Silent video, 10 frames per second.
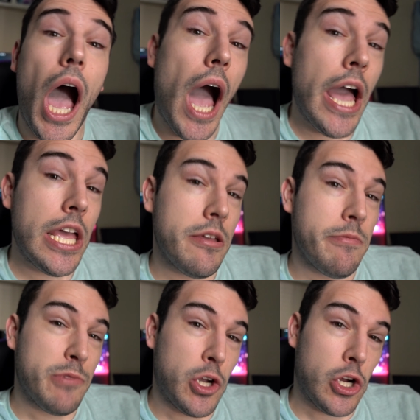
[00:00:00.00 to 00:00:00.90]
I
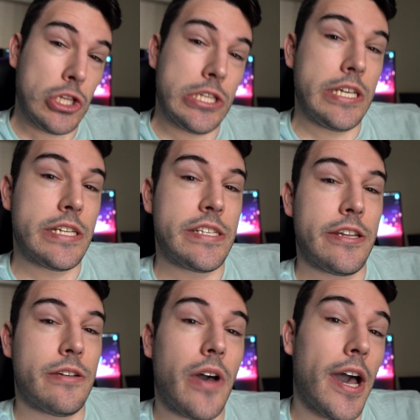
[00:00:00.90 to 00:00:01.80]
am currently in a
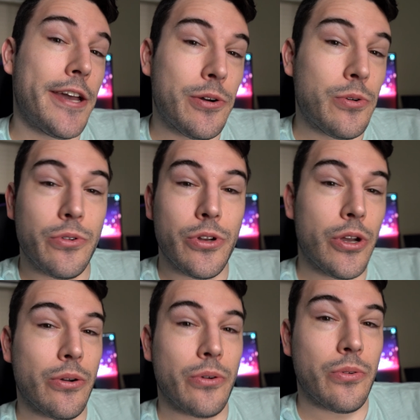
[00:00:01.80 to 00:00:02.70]
state of, I don't
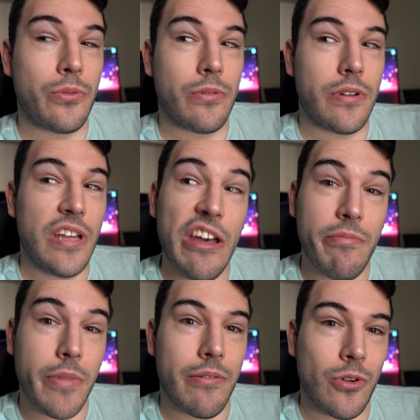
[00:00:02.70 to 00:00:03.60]
know if
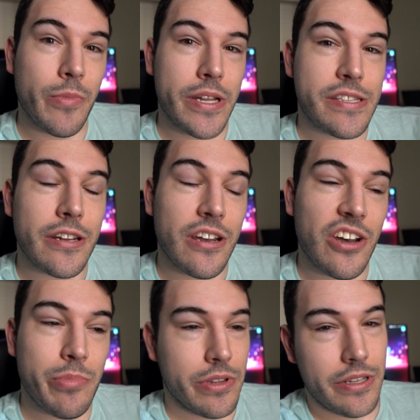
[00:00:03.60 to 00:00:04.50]
my roommate's gonna
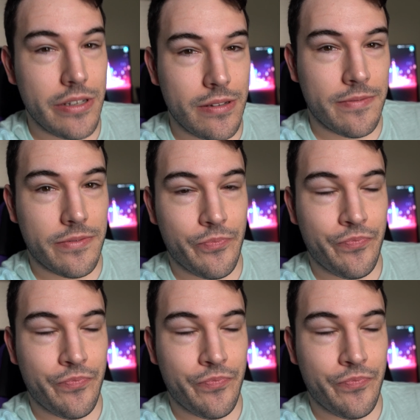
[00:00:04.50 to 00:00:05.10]
up and leave.